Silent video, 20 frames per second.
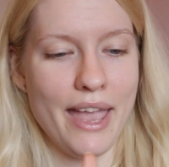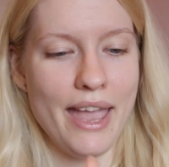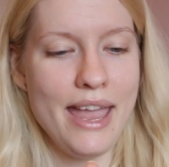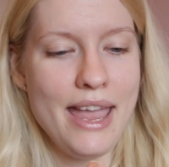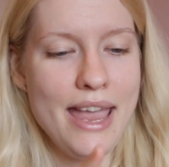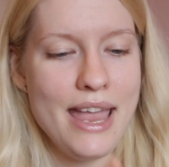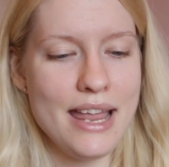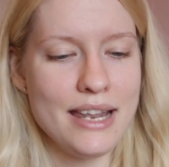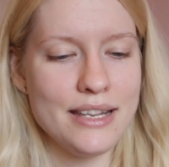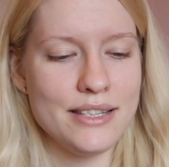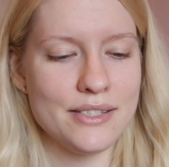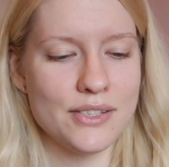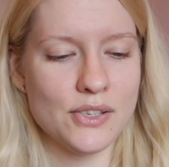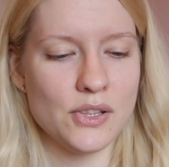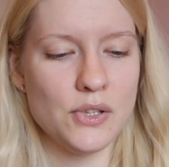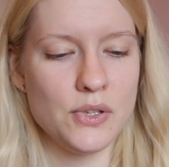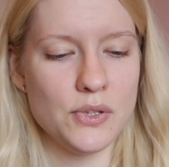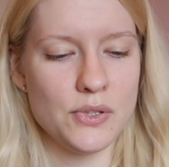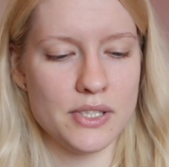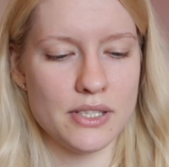hand to
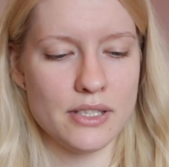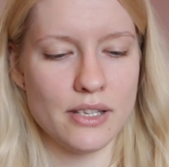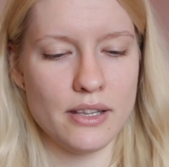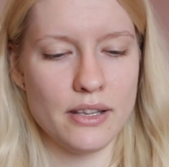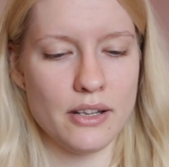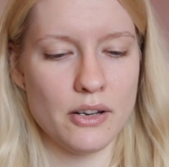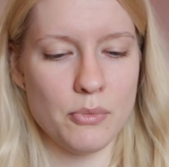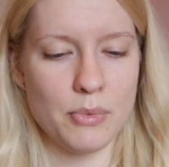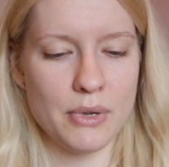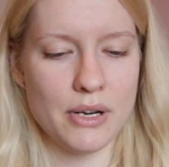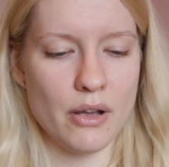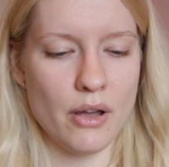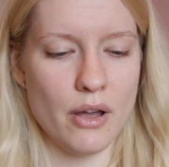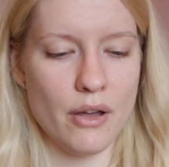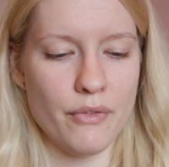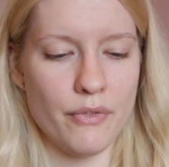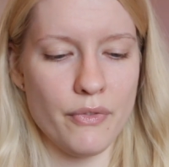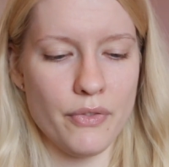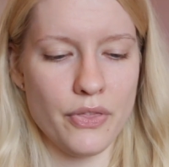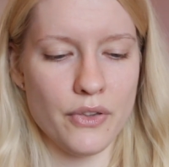loosen a little bit
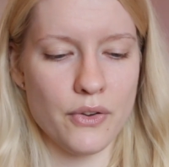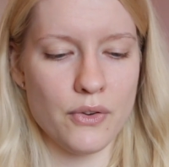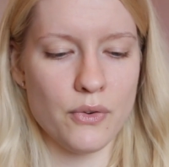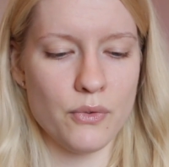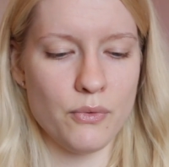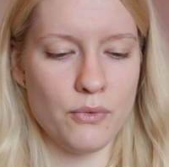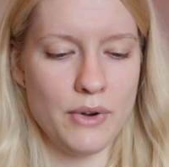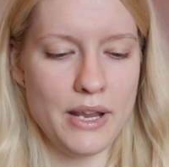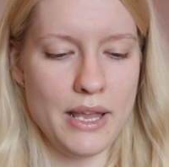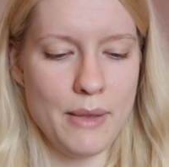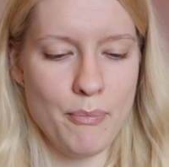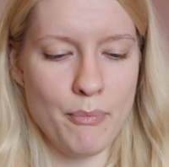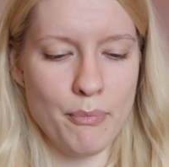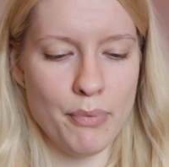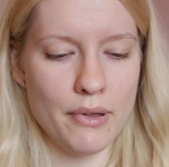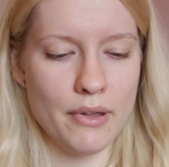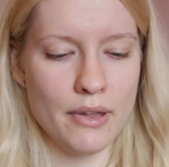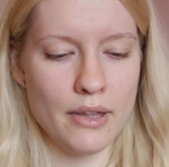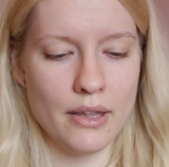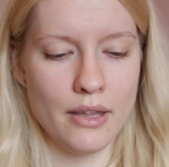of the grip,
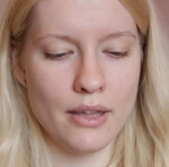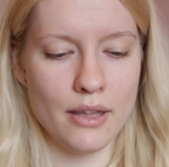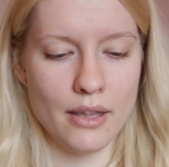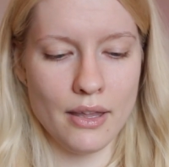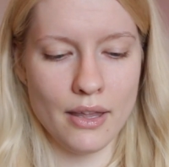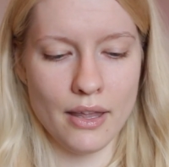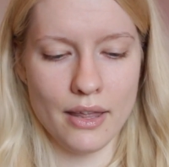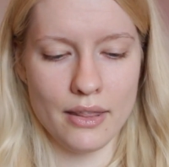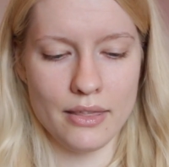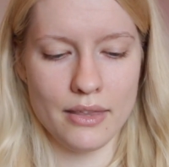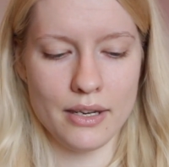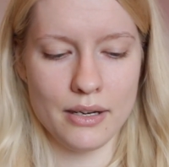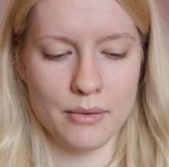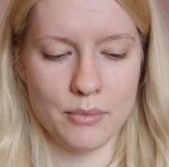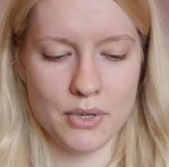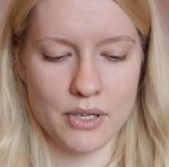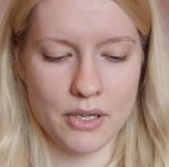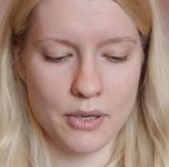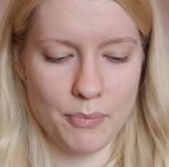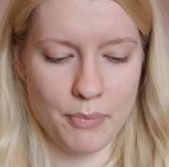and then
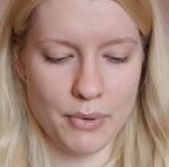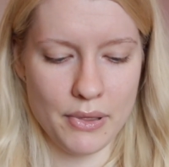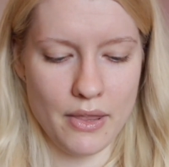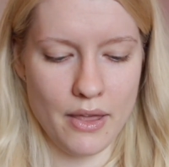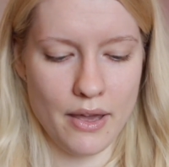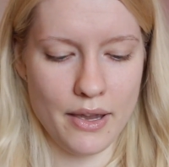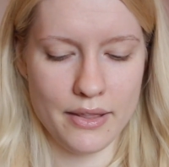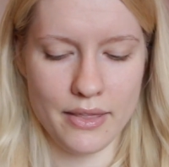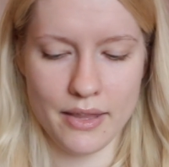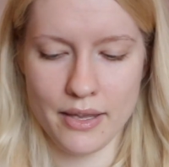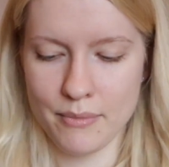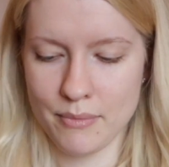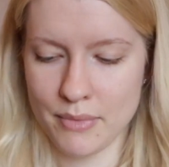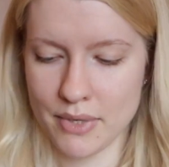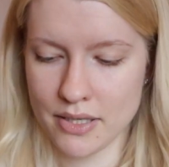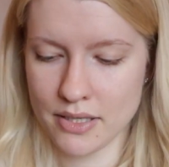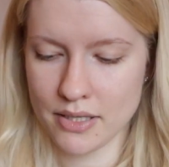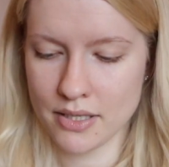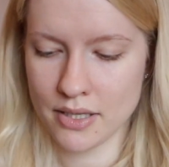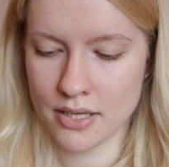I'm going to apply them
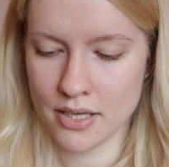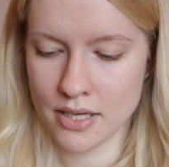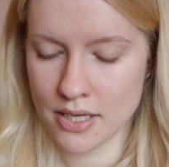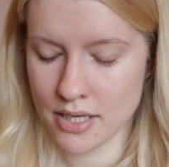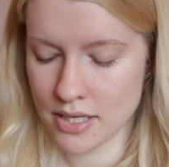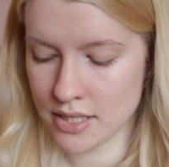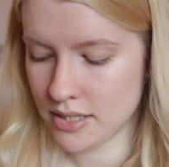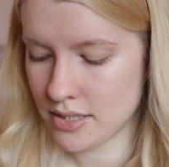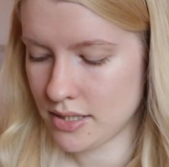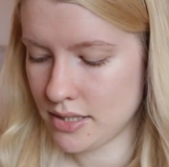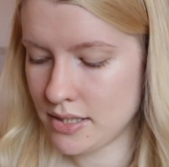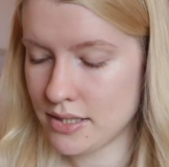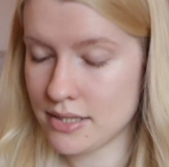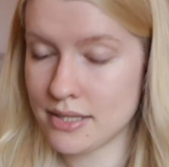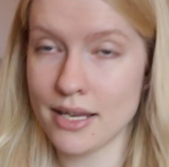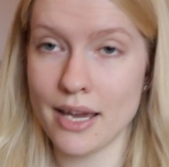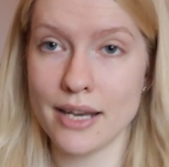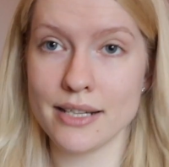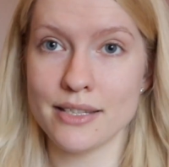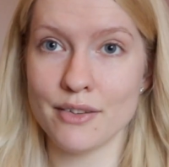to the
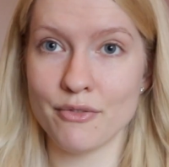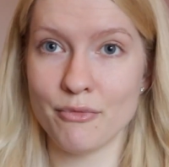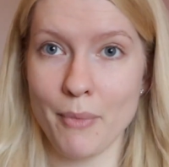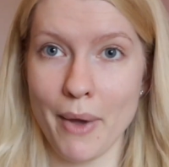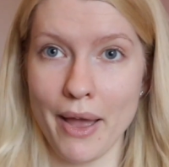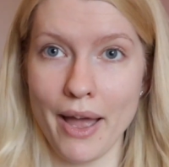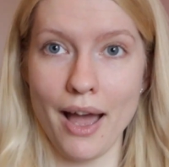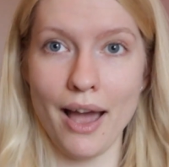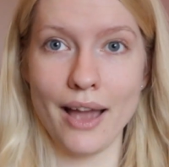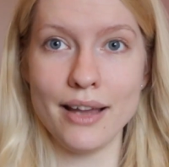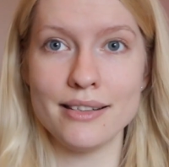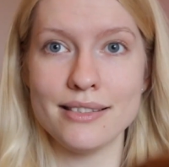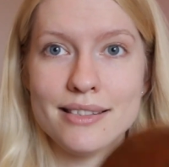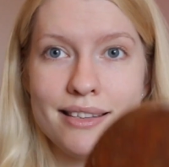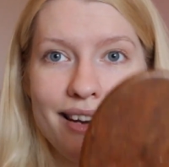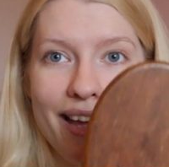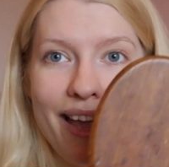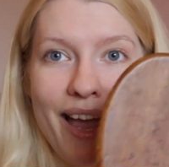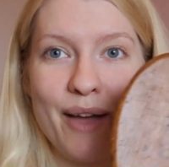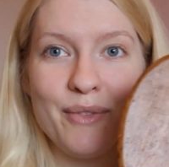sides of my eyes.
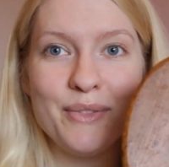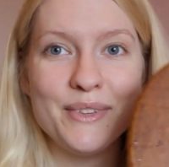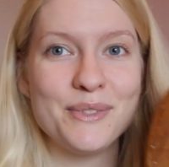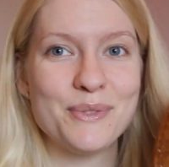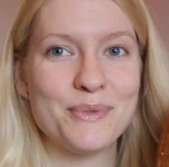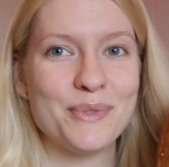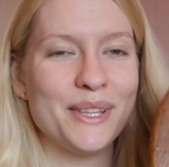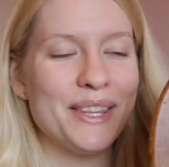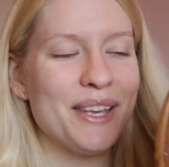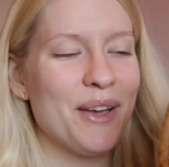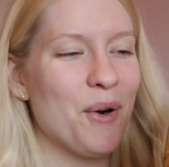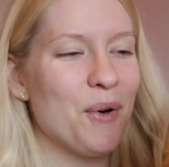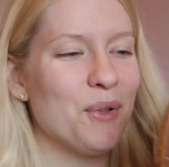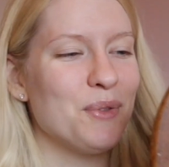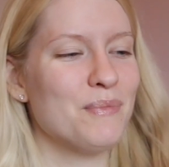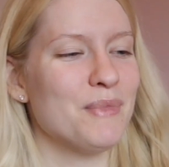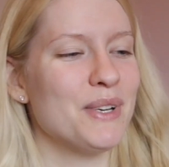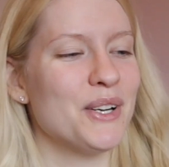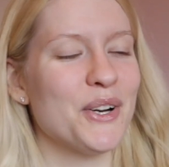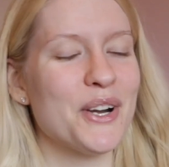And I have this really
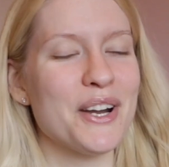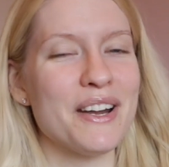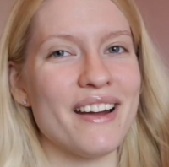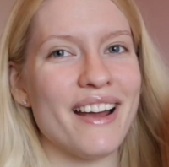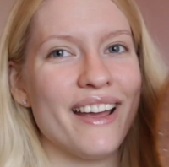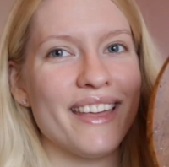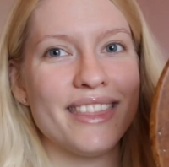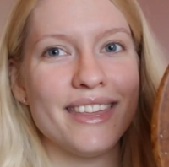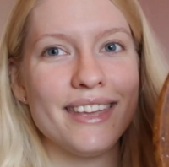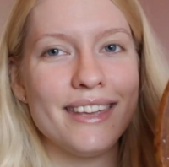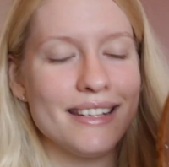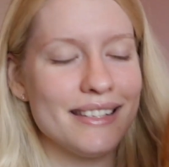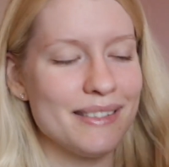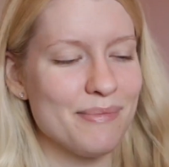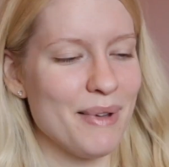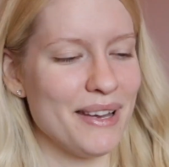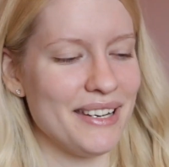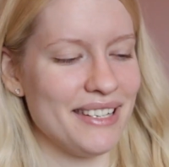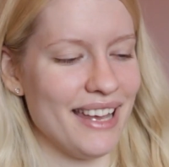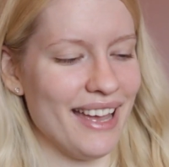old mirror. I think it's
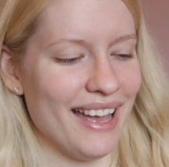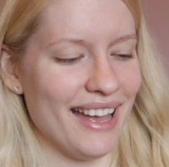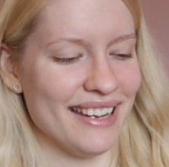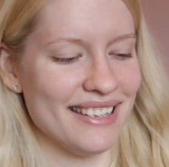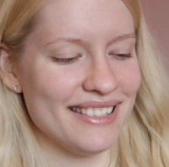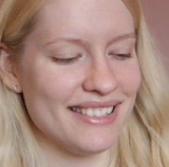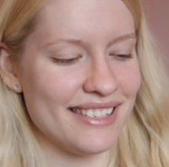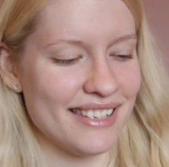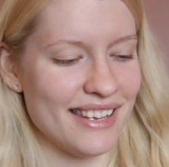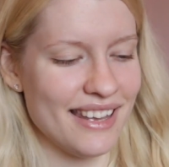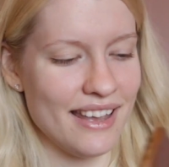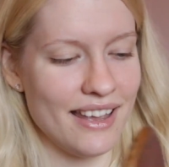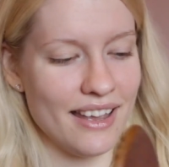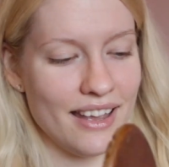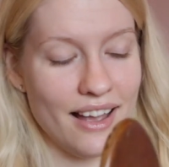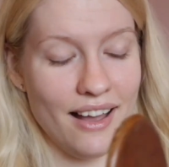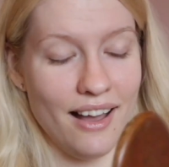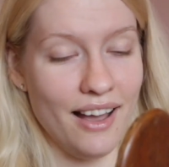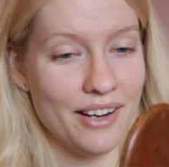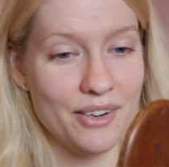my dad's.
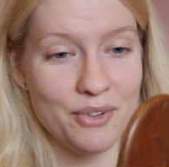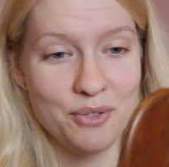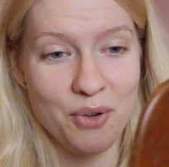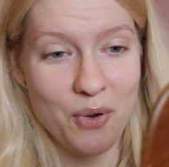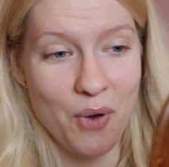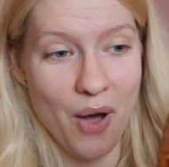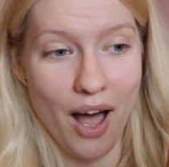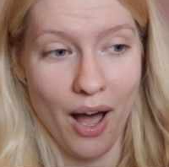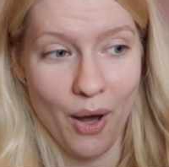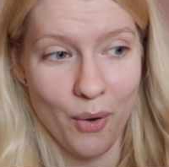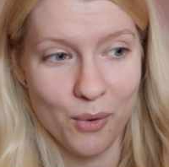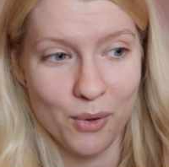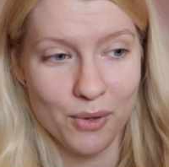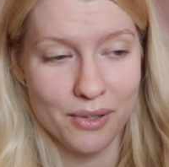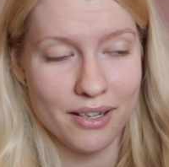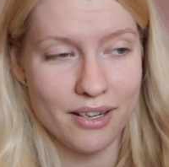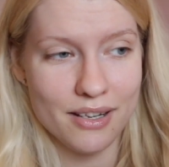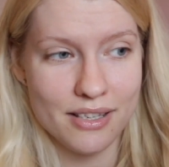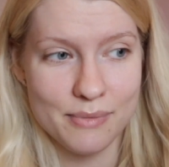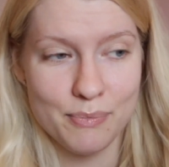I don't know how
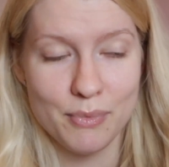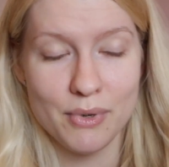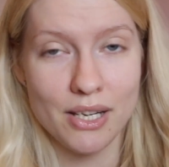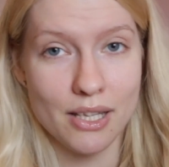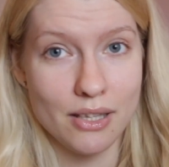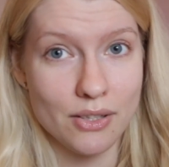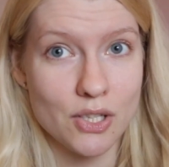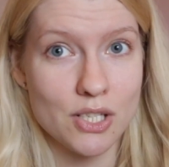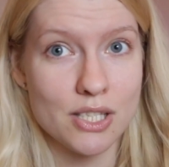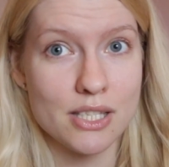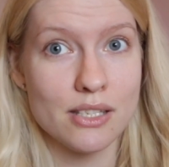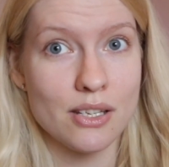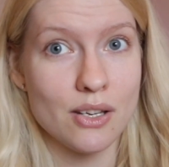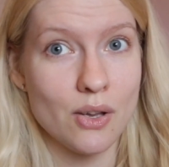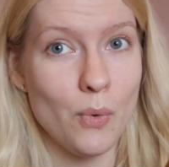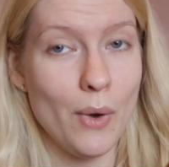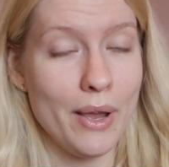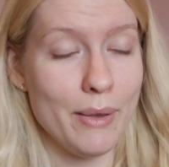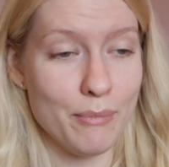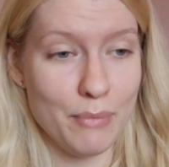old it is, but it looks
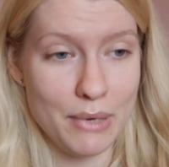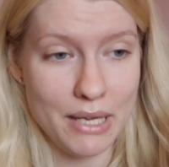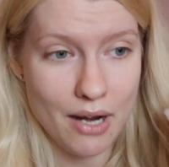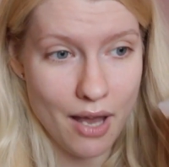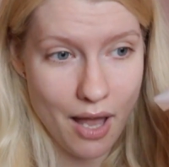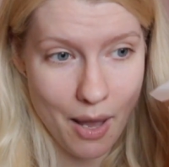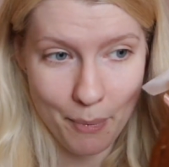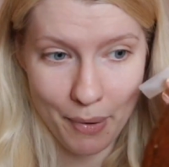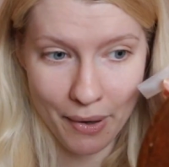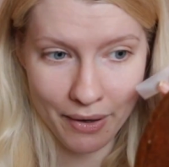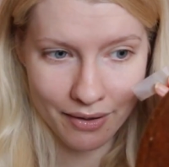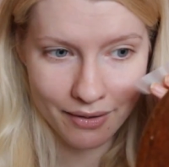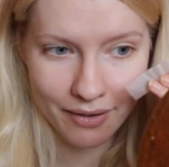quite beat up.